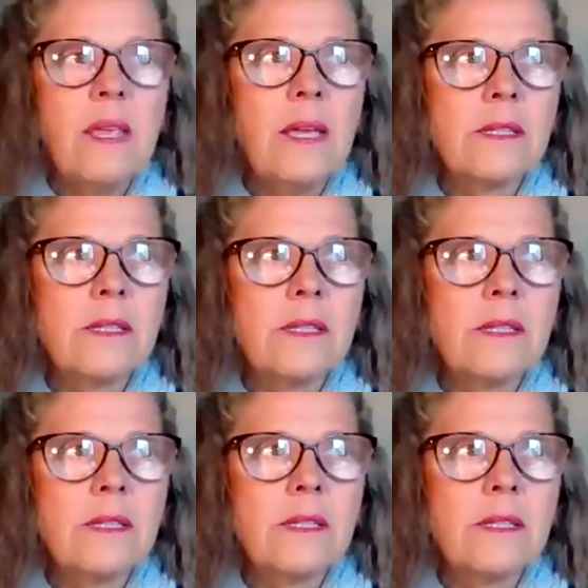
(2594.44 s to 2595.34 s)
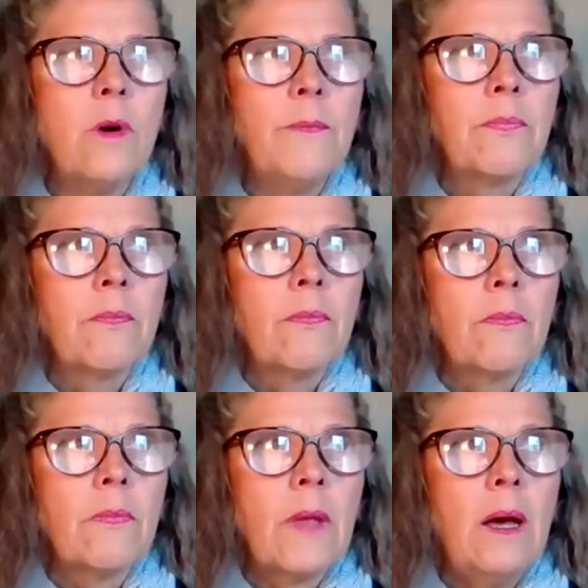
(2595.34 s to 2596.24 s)
it's much more
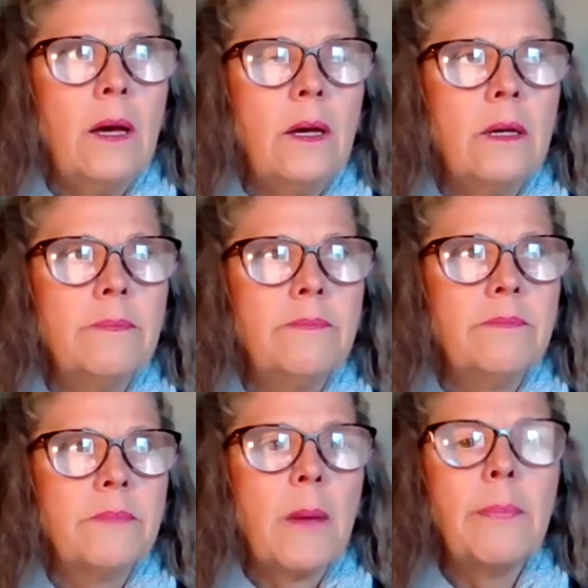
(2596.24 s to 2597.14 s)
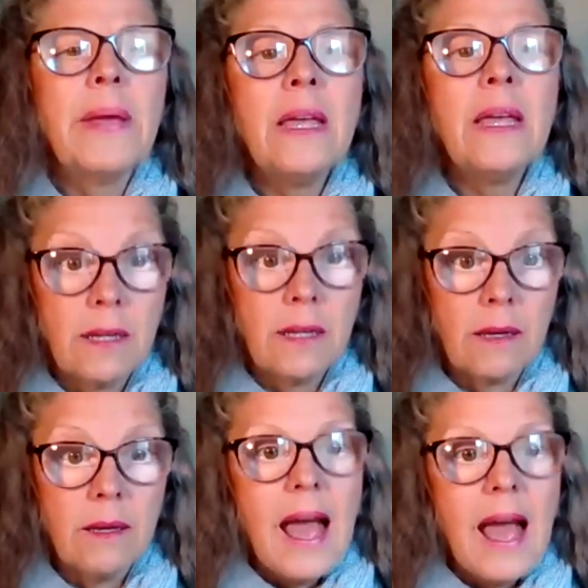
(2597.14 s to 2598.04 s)

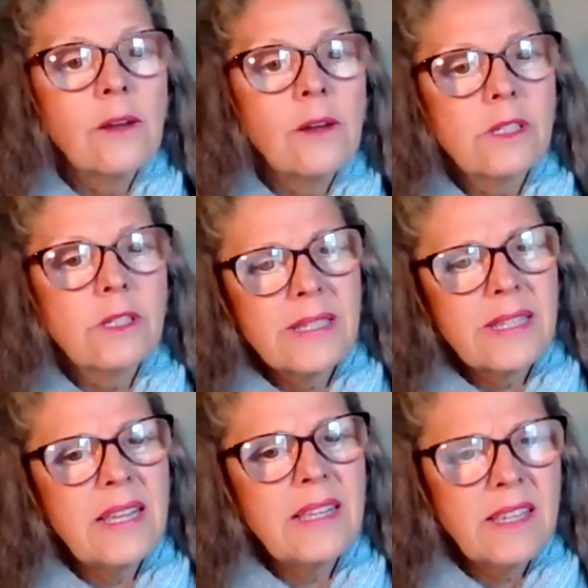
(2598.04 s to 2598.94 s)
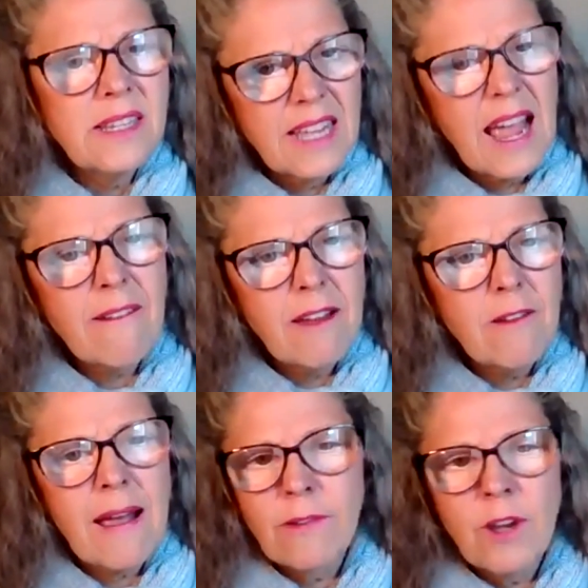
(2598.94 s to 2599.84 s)
appealing, and also it's easier to carry
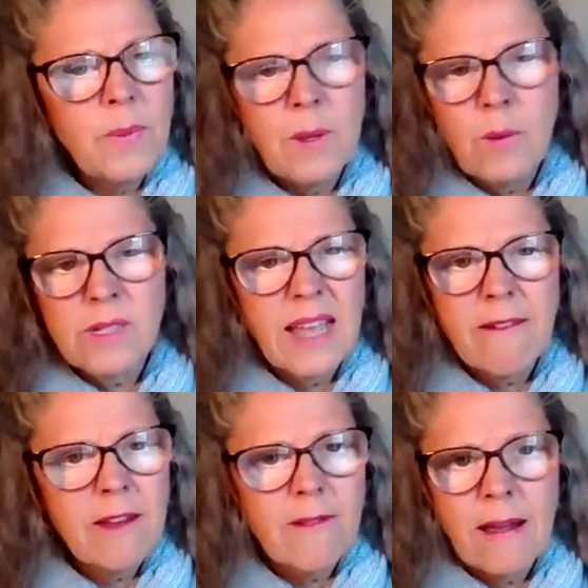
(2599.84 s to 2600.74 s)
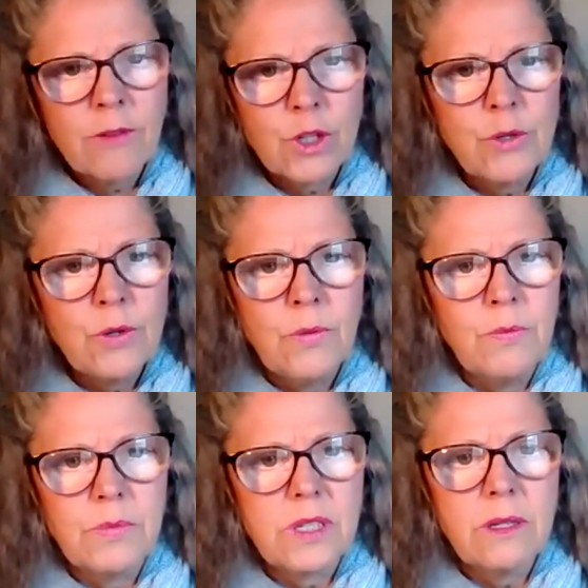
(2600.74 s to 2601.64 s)
around. Nobody wants to carry around
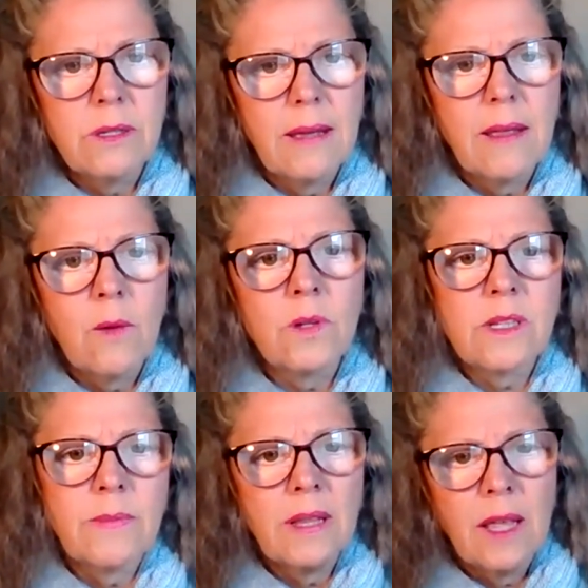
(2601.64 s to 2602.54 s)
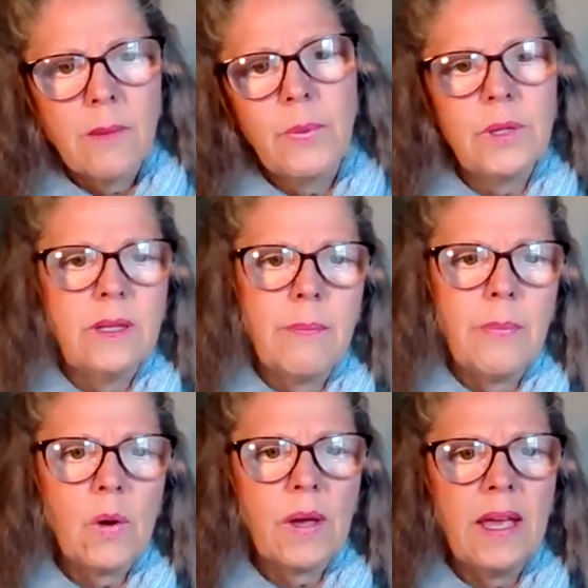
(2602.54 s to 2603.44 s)
tomes, do they? They want something they can put in their
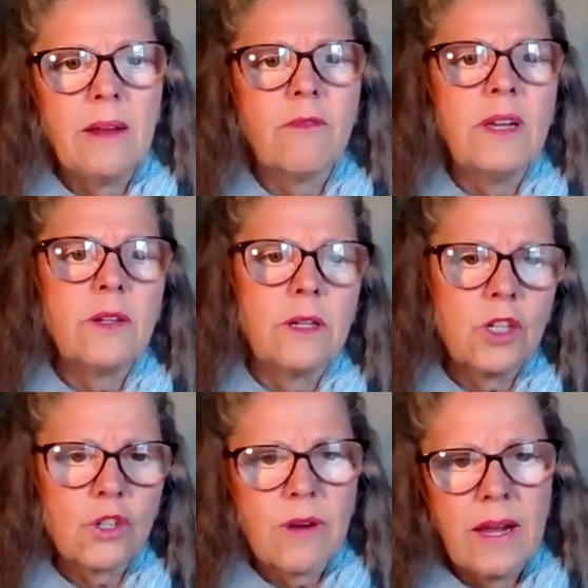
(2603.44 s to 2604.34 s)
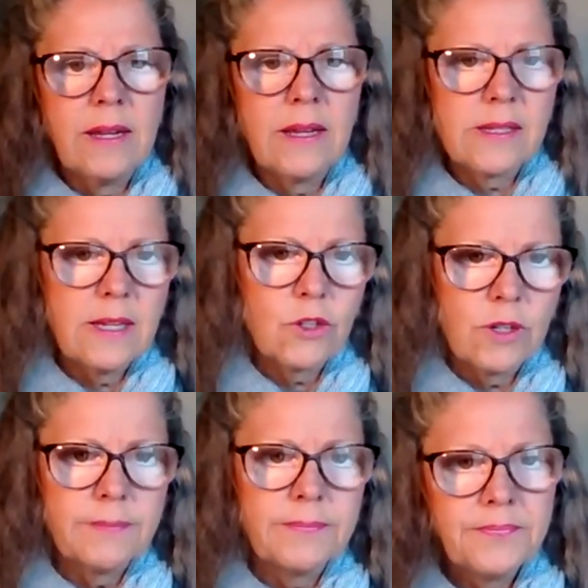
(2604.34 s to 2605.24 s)
pocket, read on a train,
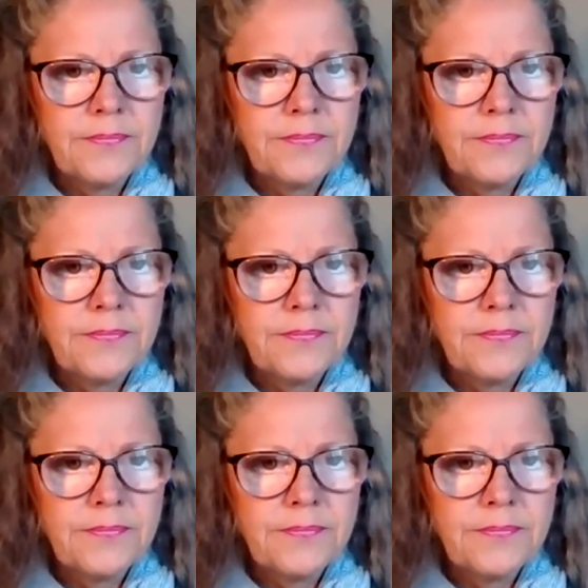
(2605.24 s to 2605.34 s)
etc.